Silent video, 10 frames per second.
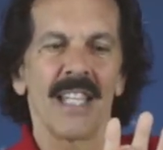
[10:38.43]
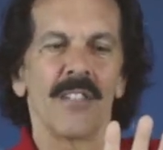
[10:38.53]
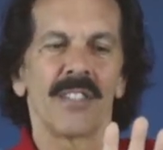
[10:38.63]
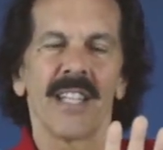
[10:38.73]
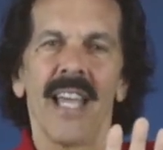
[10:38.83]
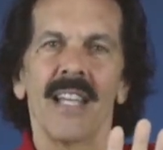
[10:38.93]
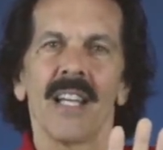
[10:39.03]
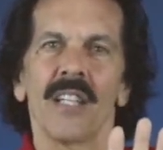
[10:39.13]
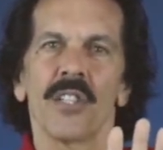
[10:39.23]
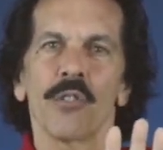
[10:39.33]
You
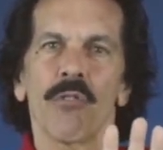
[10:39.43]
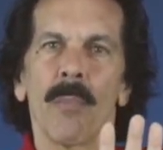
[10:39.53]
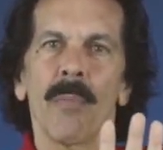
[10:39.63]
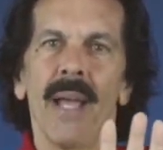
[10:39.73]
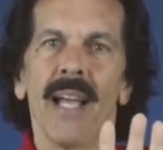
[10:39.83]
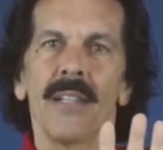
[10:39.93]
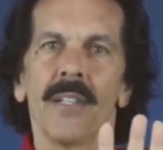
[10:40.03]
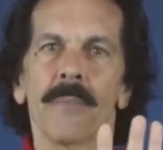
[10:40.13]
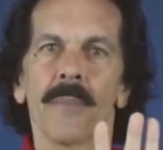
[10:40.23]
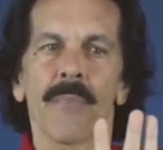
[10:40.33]
take this rubber band,